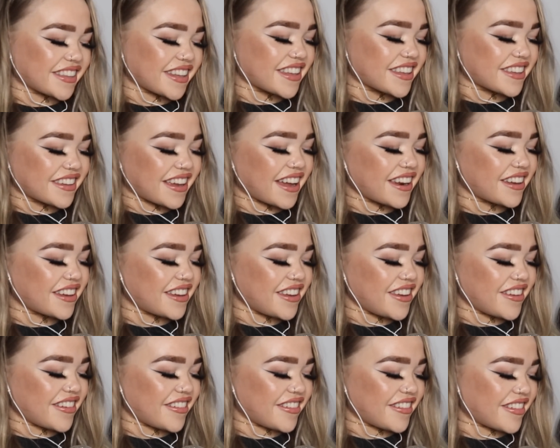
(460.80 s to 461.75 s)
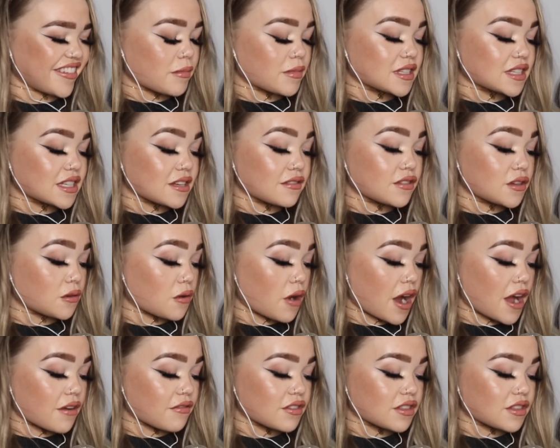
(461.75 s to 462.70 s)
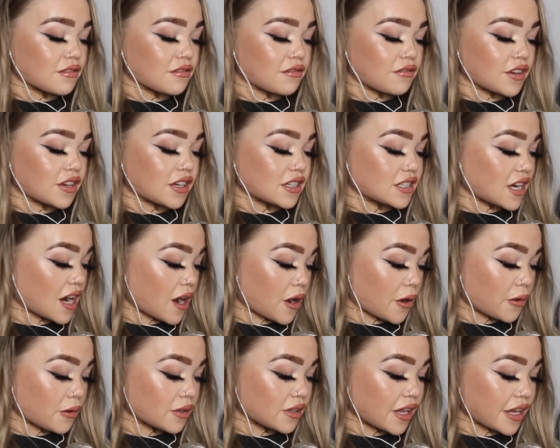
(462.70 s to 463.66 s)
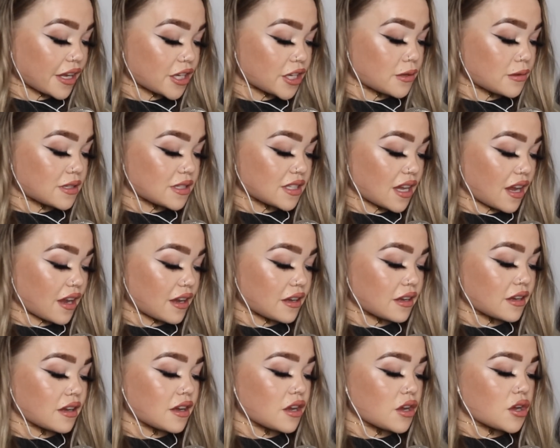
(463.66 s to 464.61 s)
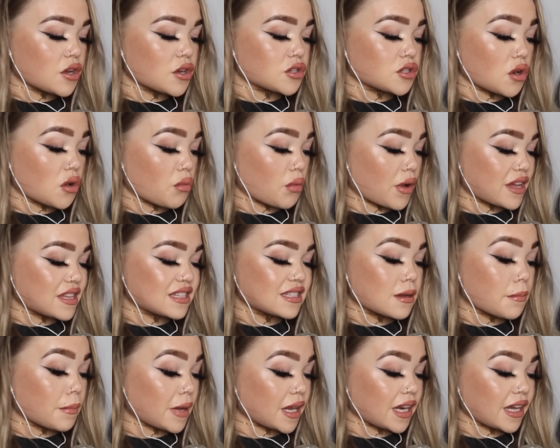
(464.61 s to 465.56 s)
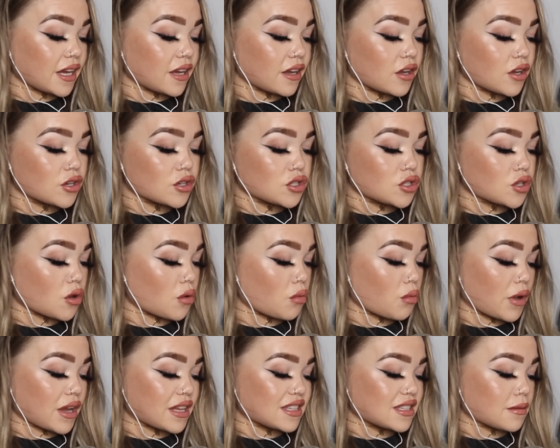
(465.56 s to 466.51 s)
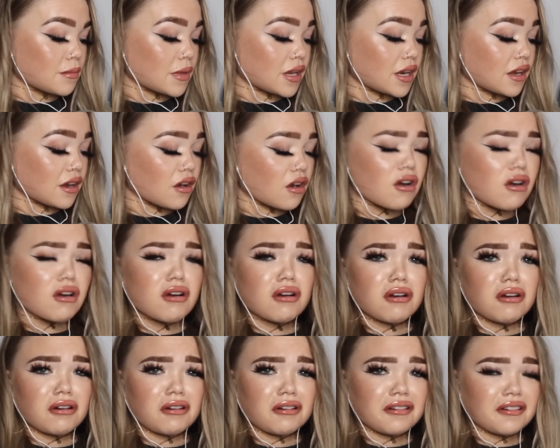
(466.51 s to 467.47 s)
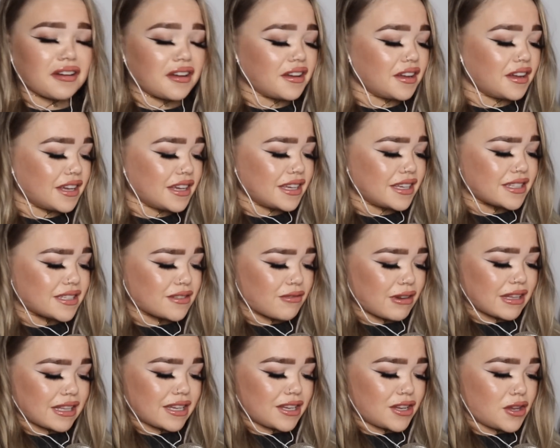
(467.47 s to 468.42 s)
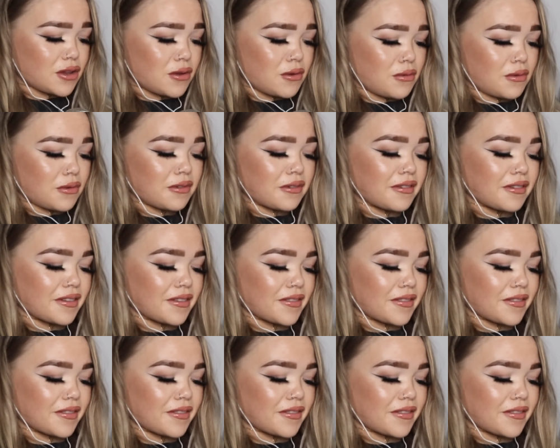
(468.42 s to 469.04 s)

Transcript: that's kind of cute. But if you got everything figured out, like you say, don't waste a minute, don't wait a minute. Oh, he's really cute.